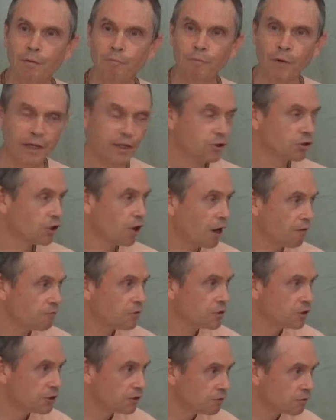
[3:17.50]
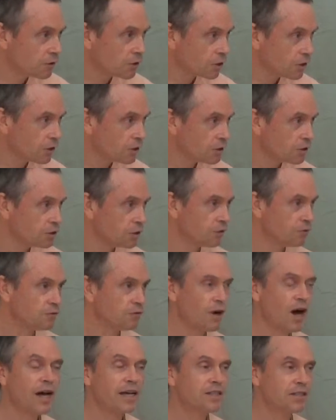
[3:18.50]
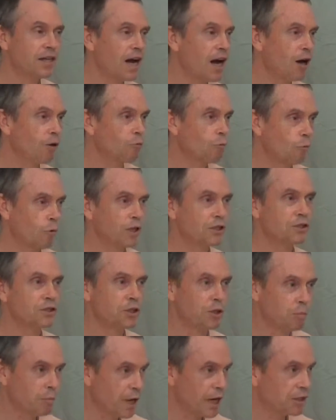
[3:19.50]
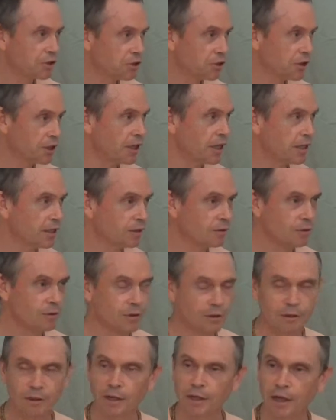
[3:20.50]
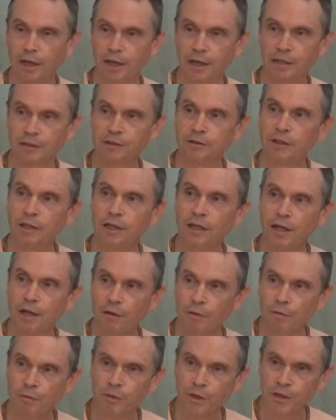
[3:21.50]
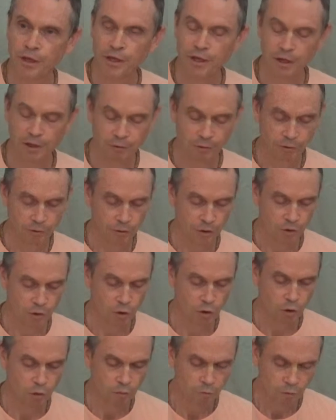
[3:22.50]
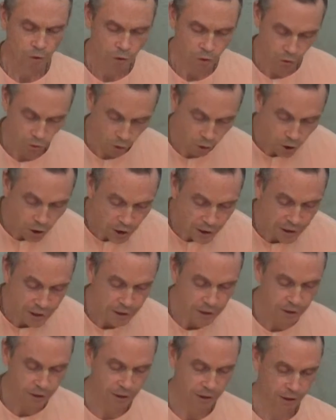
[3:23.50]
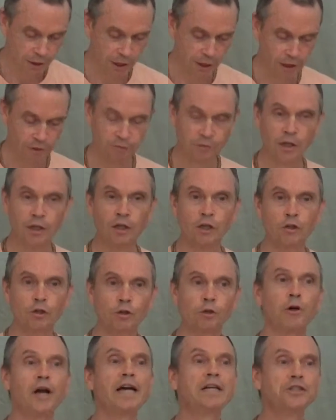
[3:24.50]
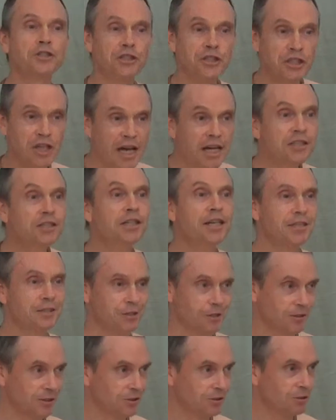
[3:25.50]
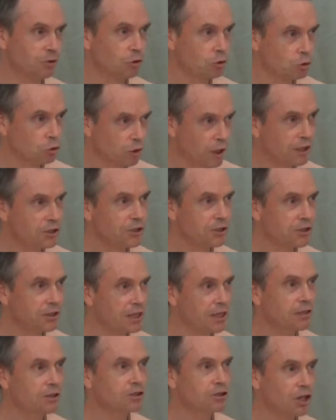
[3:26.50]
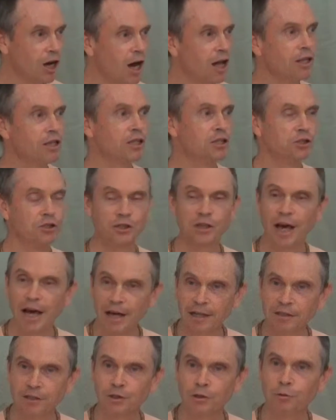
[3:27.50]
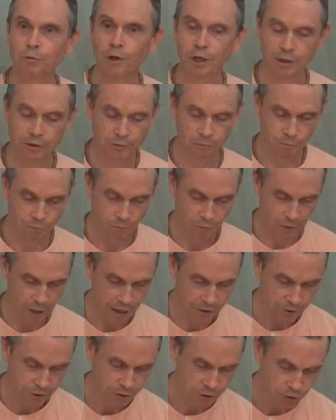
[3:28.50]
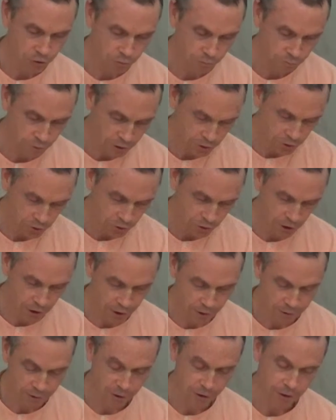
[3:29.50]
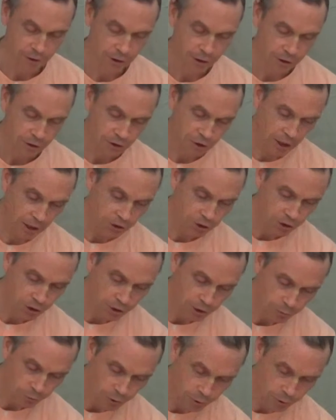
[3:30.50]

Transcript: but it's often difficult to find out what's the best thing. And the glory of transcendental knowledge, that is what, like this section that